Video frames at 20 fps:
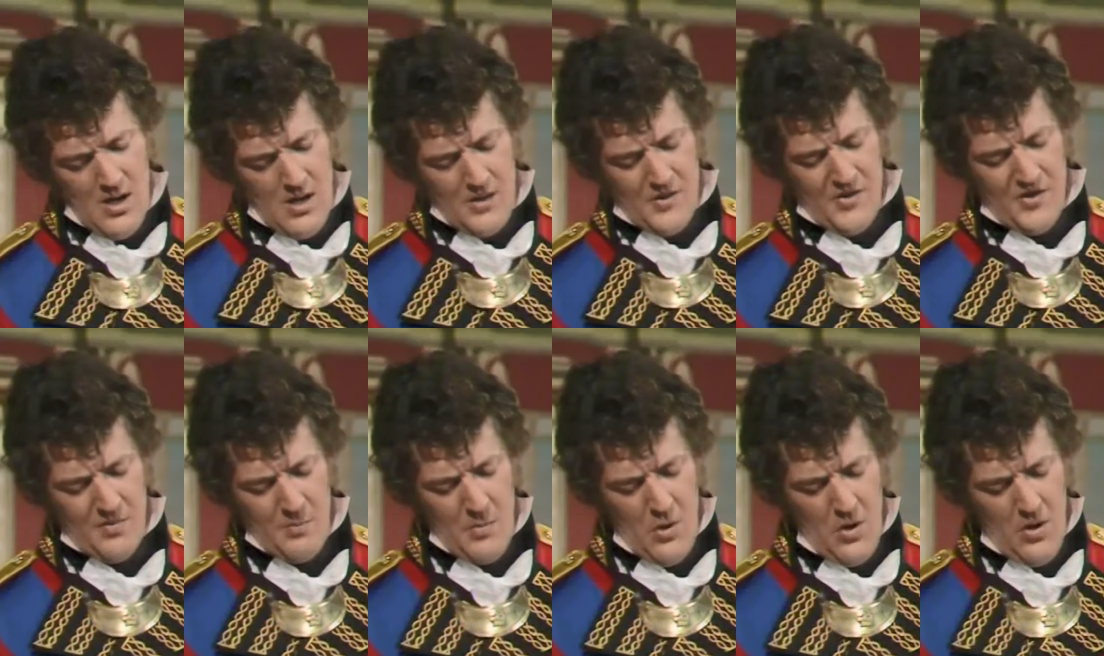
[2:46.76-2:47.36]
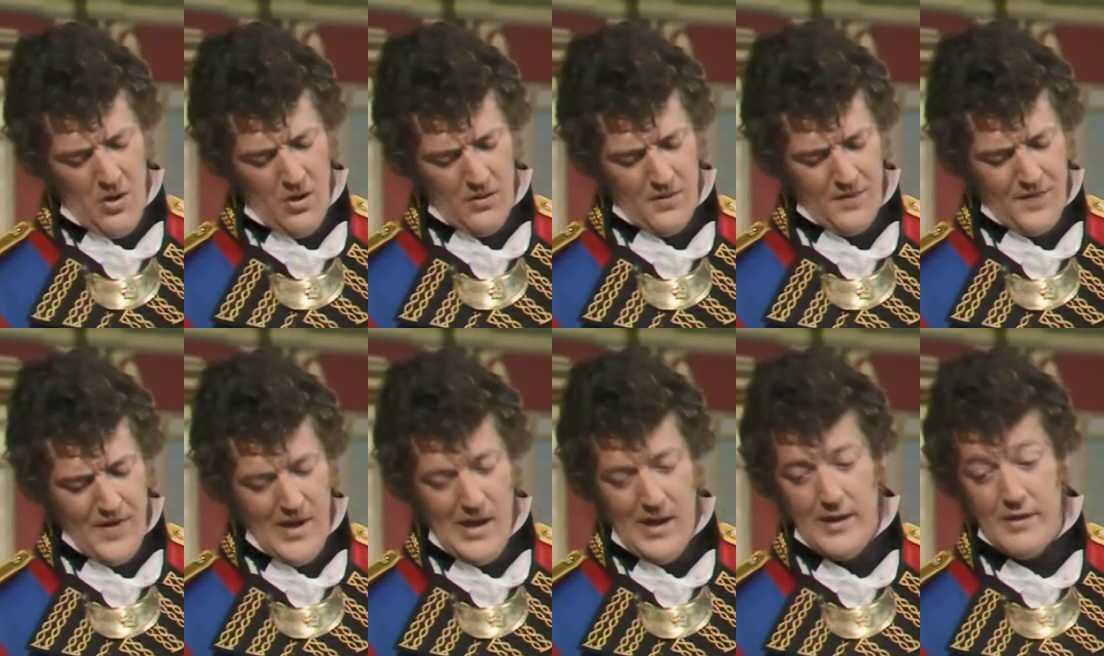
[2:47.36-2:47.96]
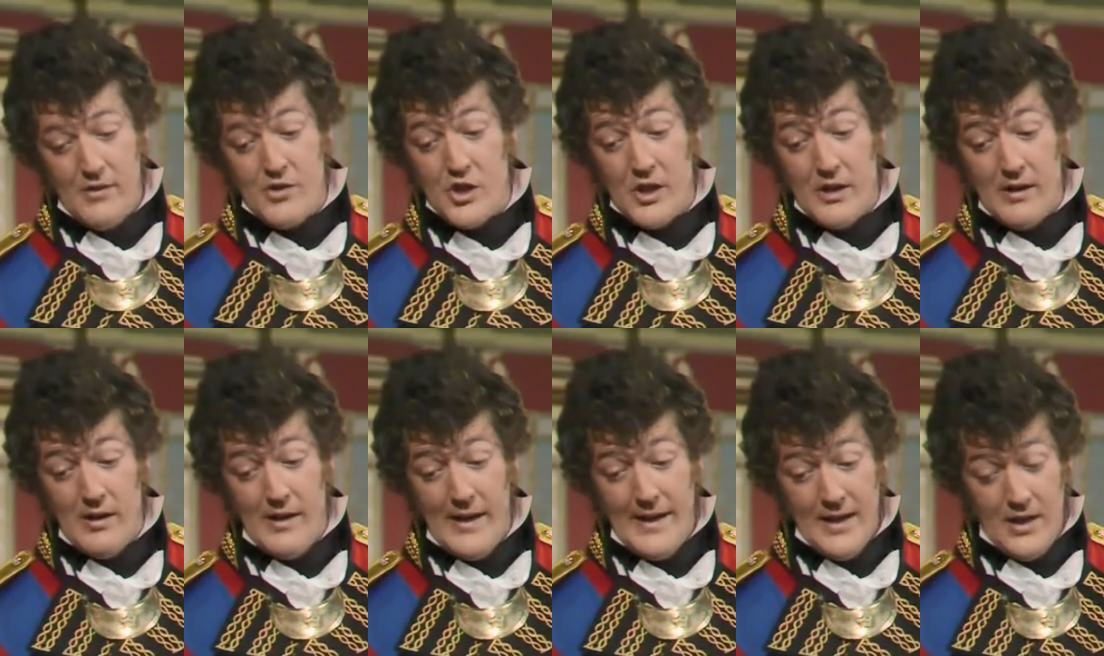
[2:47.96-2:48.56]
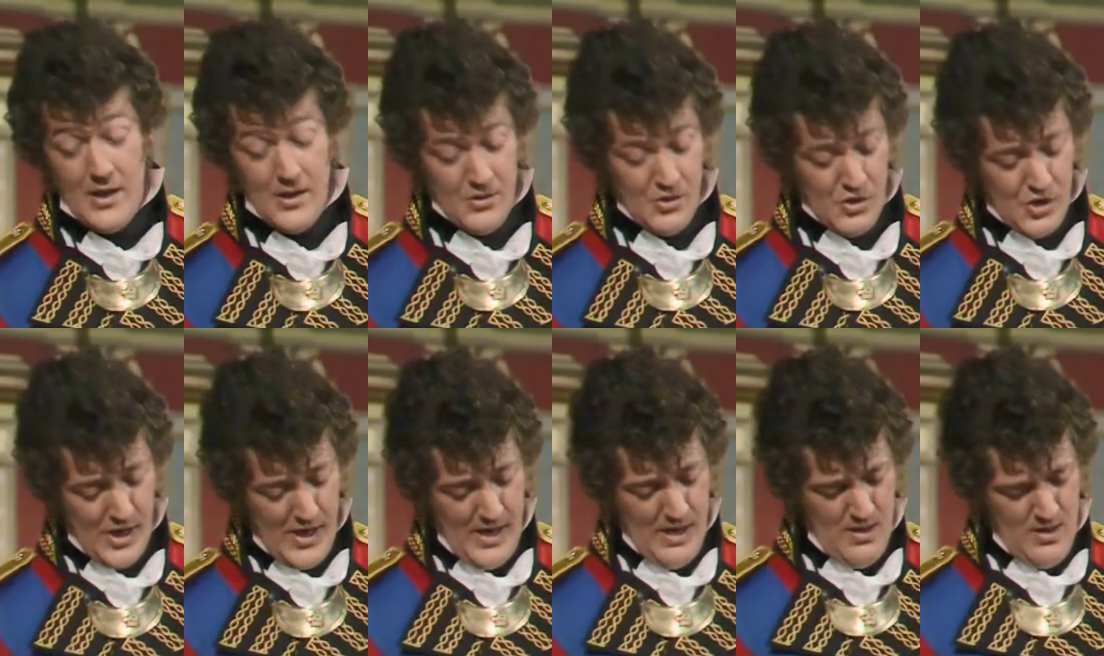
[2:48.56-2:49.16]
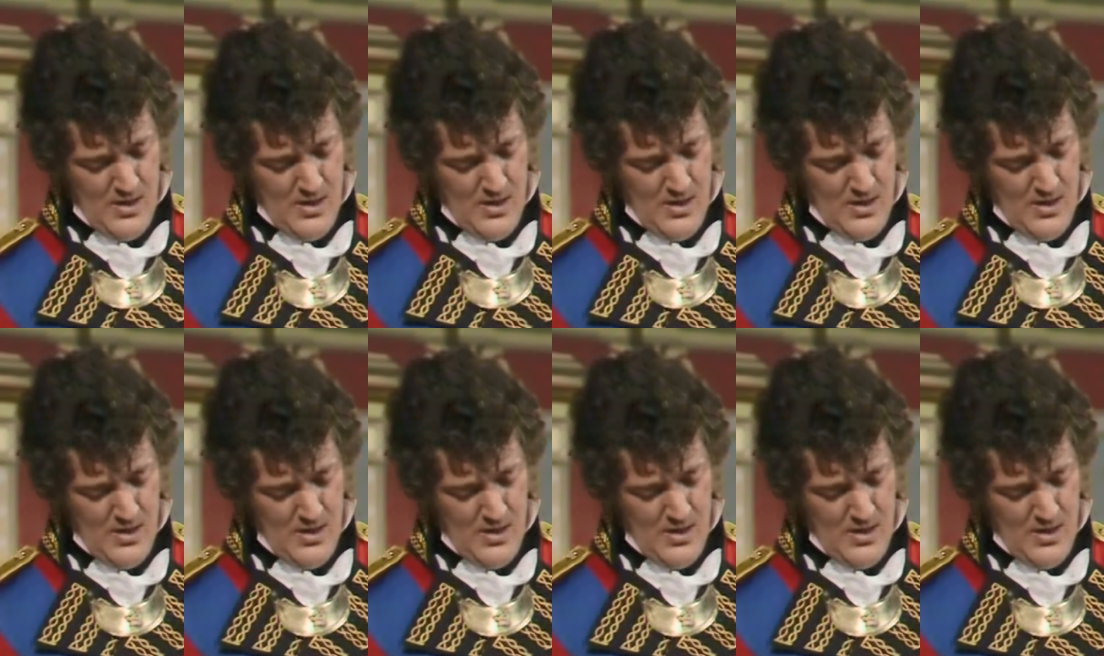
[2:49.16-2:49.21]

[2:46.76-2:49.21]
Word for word: a small village in Lincolnshire,